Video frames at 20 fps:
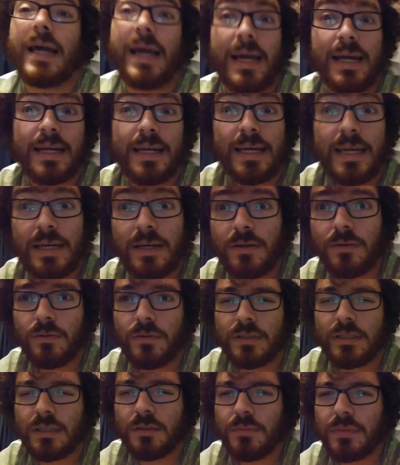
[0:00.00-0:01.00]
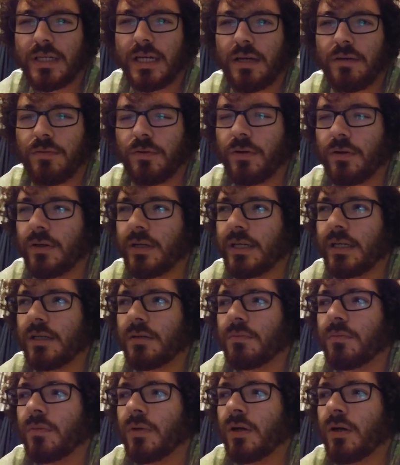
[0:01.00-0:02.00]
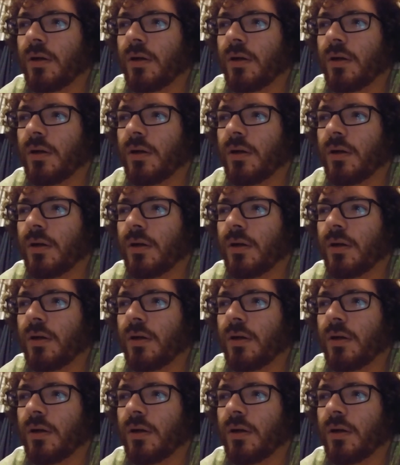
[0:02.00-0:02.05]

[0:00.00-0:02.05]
and healed him, gave him